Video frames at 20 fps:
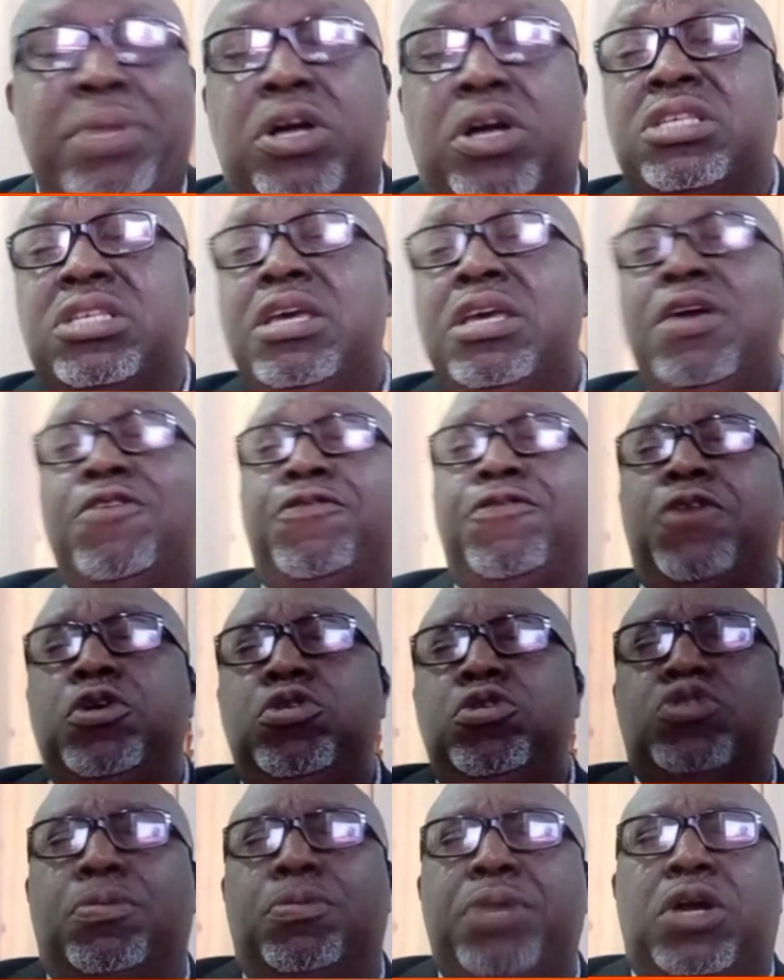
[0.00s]
Because for
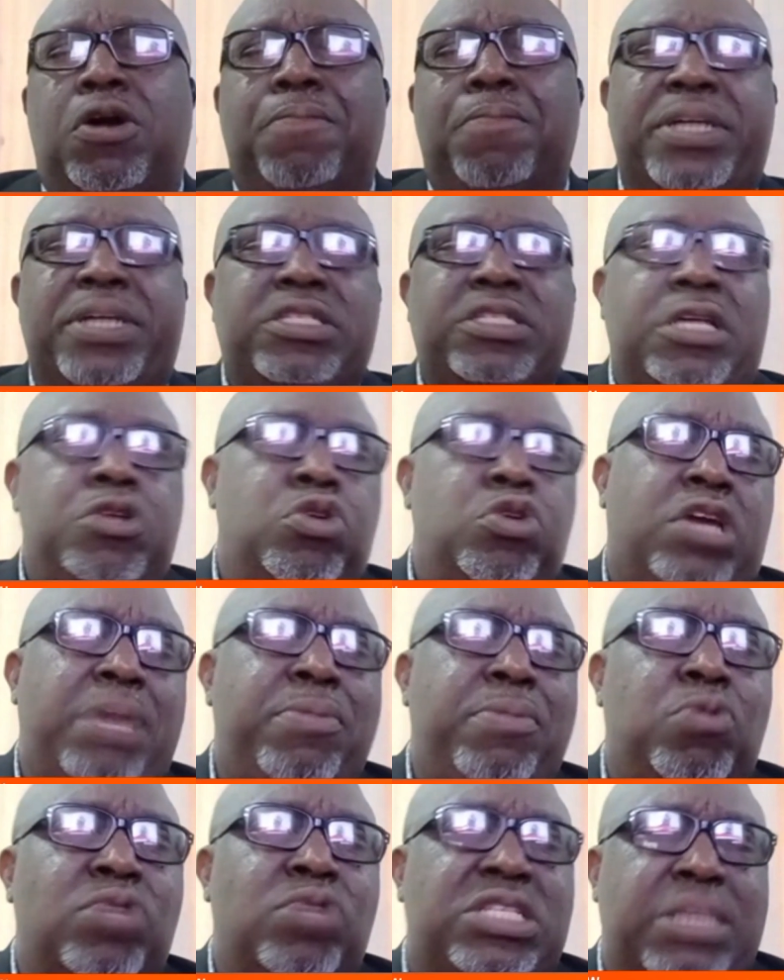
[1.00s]
you to become president, you
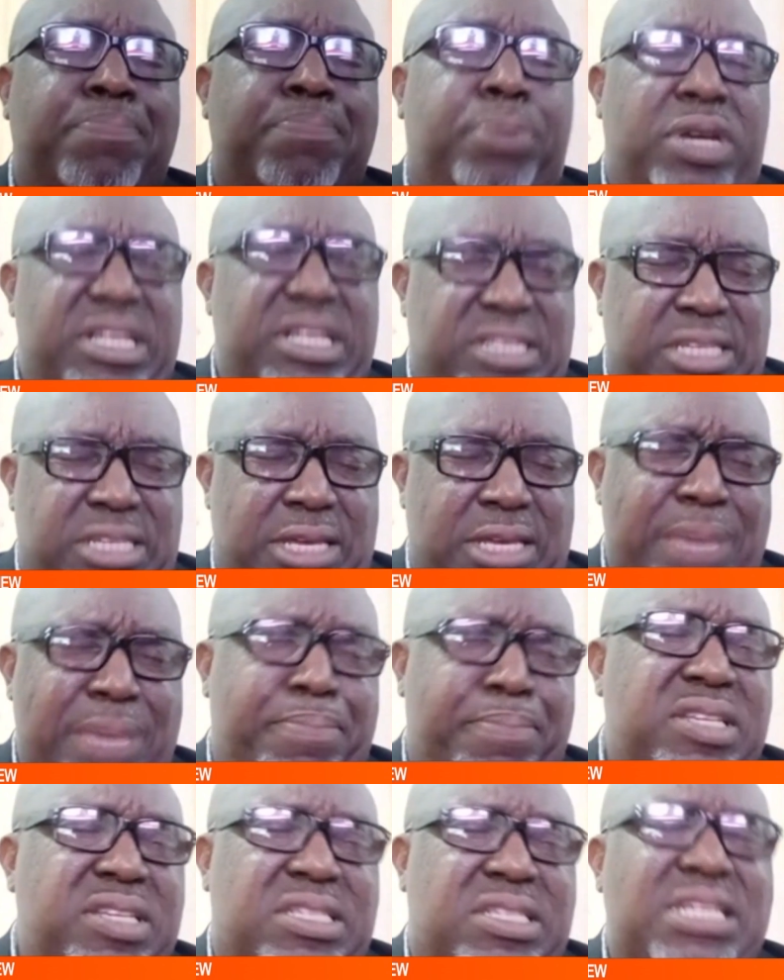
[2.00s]
came up with a
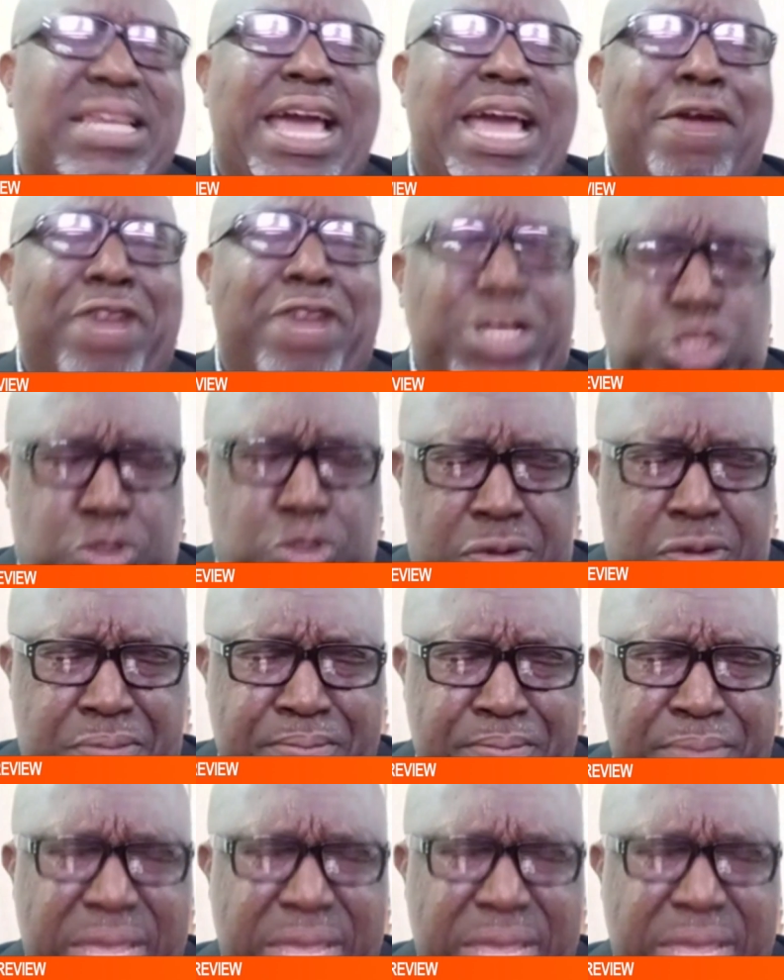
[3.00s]
policy direction,